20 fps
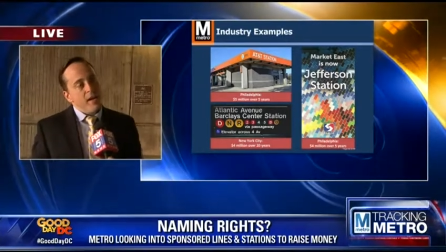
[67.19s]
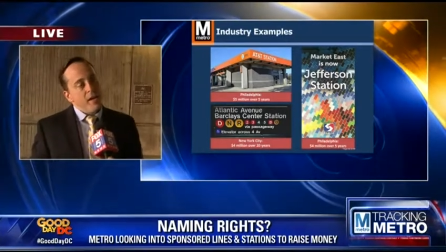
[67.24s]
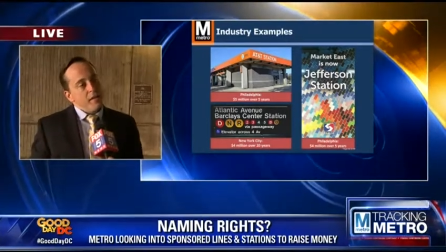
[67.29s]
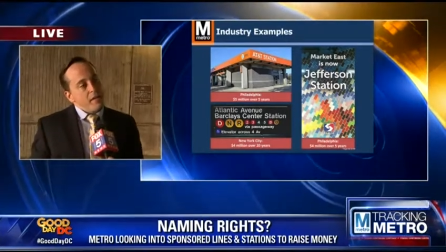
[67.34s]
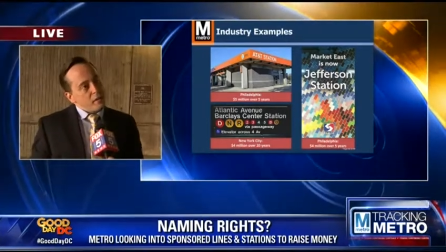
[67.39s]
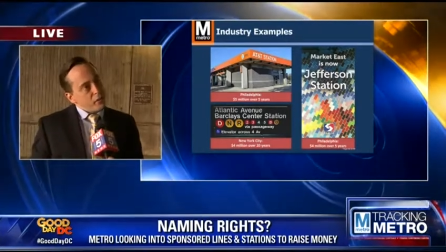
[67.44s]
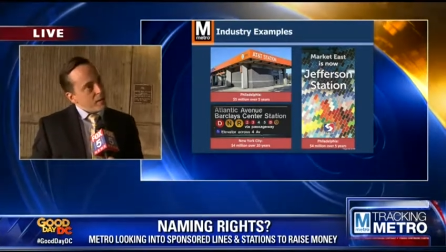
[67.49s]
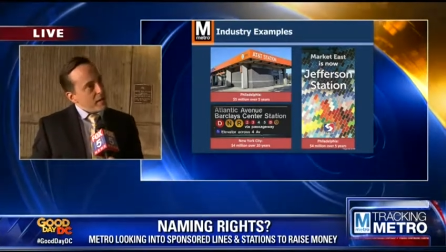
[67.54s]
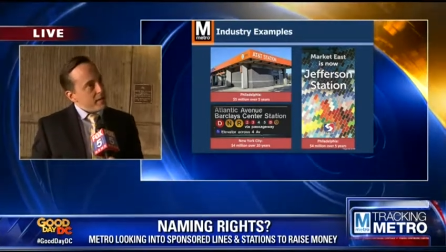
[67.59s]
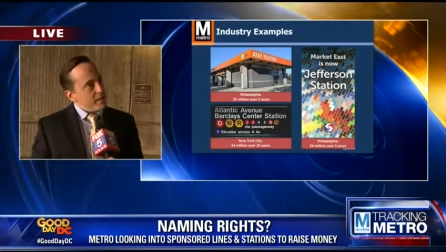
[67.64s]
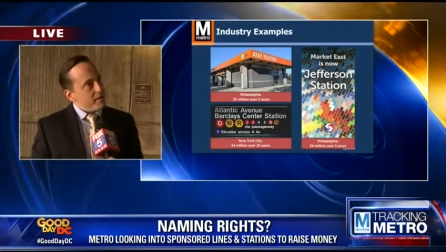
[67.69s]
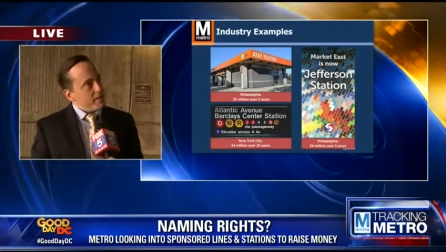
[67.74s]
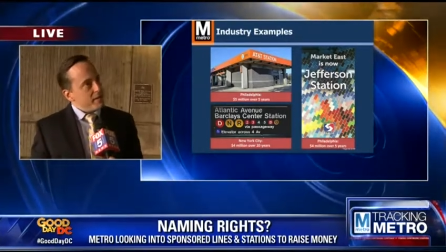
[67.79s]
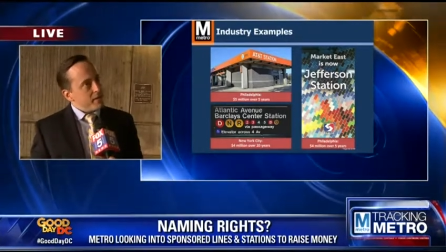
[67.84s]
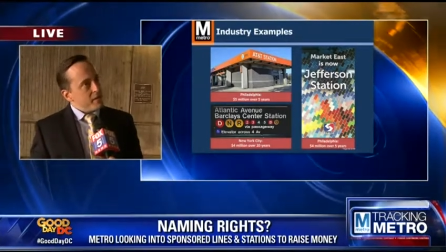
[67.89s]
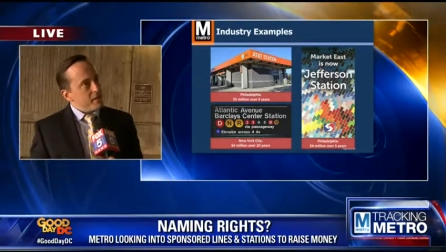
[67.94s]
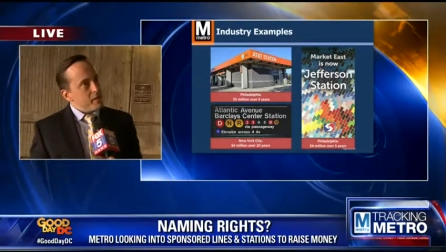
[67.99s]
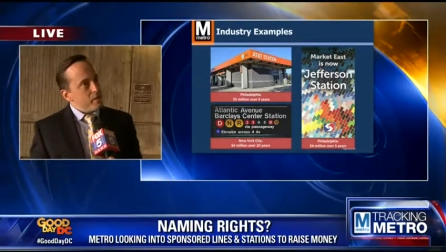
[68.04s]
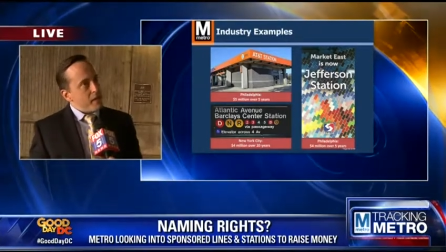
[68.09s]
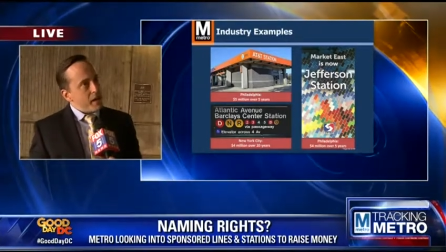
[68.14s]
the transit
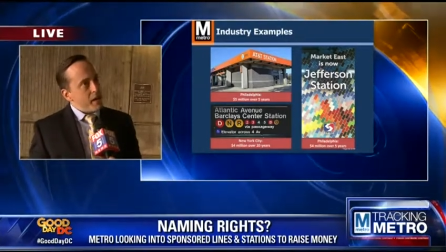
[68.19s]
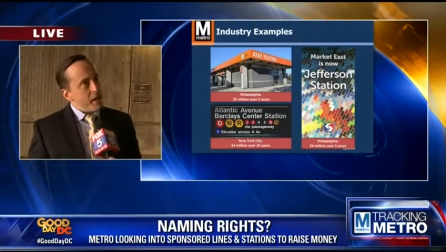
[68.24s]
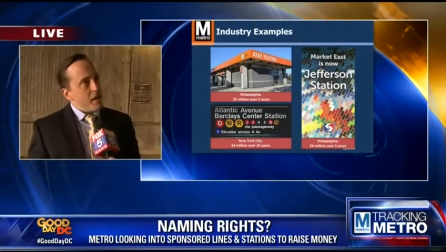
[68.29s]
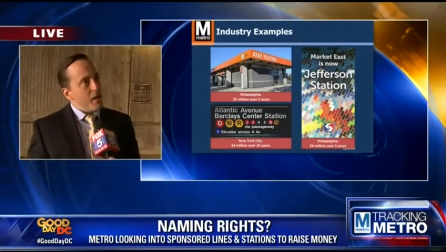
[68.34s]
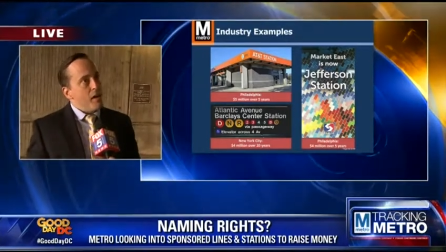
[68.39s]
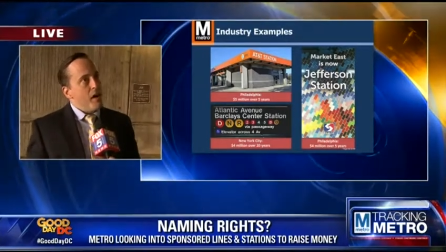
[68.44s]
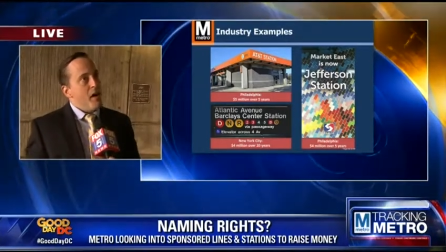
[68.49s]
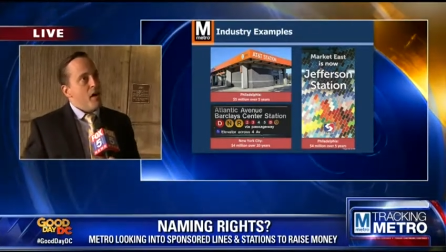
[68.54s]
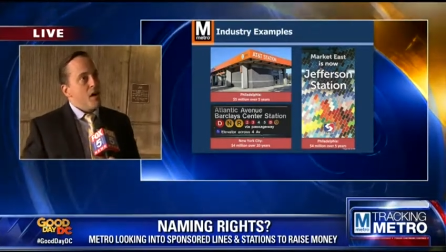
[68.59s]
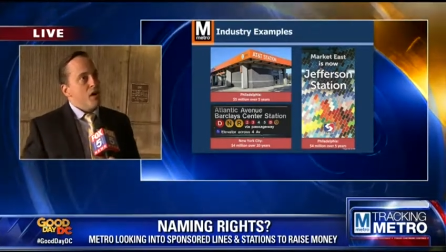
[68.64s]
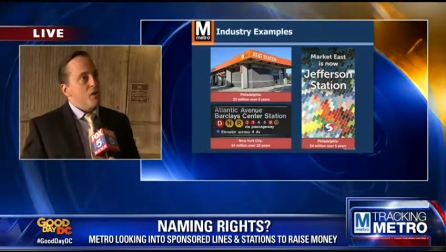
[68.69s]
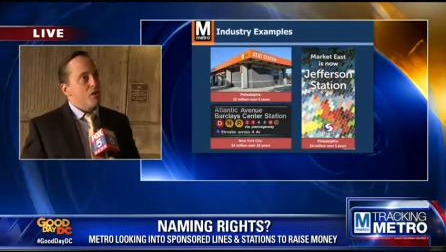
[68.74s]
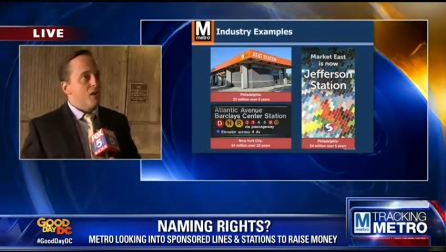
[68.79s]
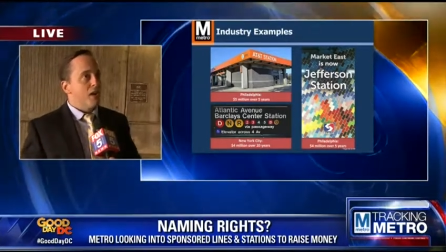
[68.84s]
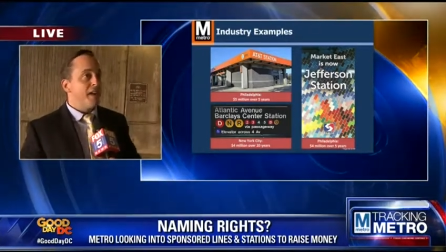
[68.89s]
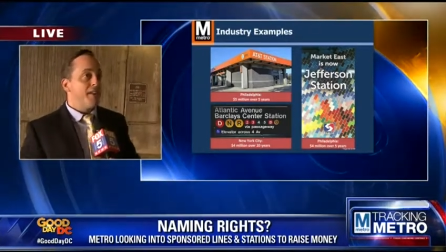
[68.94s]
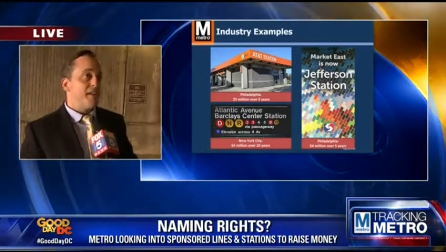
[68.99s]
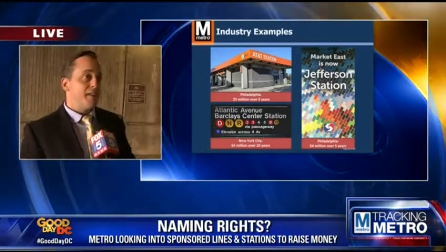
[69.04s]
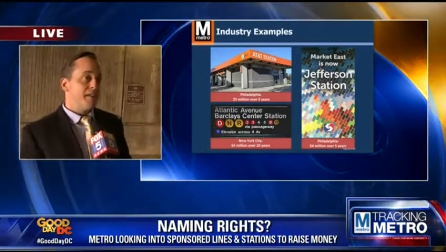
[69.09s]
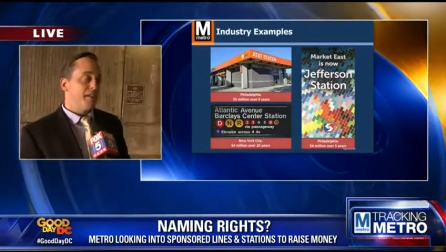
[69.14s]
system there
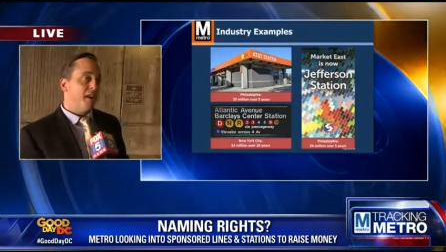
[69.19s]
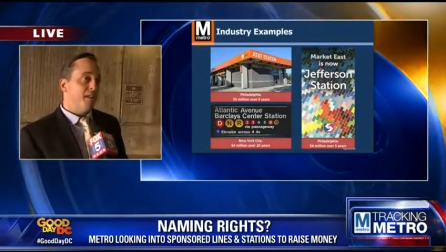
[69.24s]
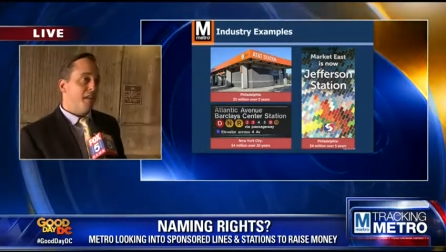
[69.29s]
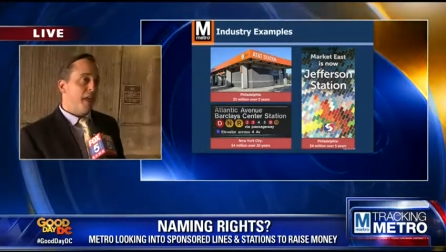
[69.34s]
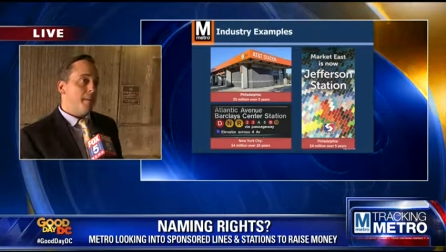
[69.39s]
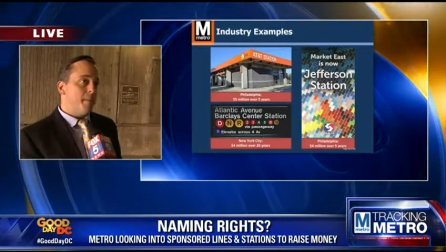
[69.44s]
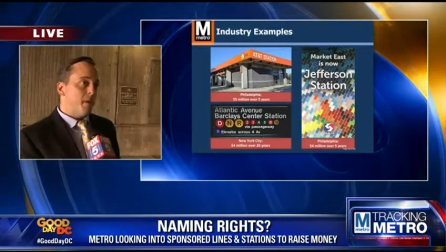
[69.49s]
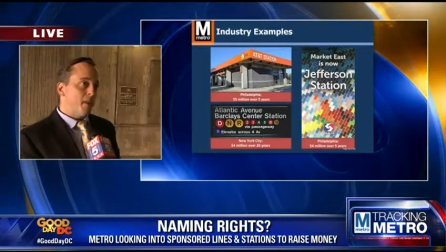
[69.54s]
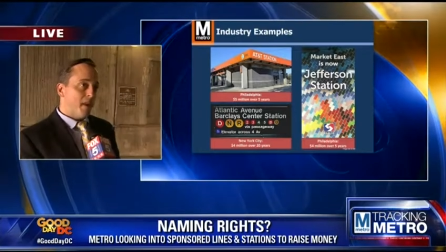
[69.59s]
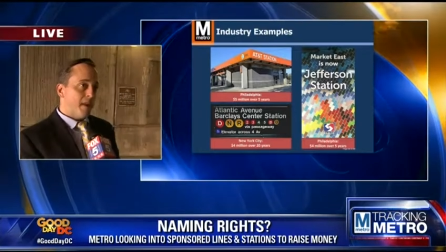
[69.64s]
tried to sell naming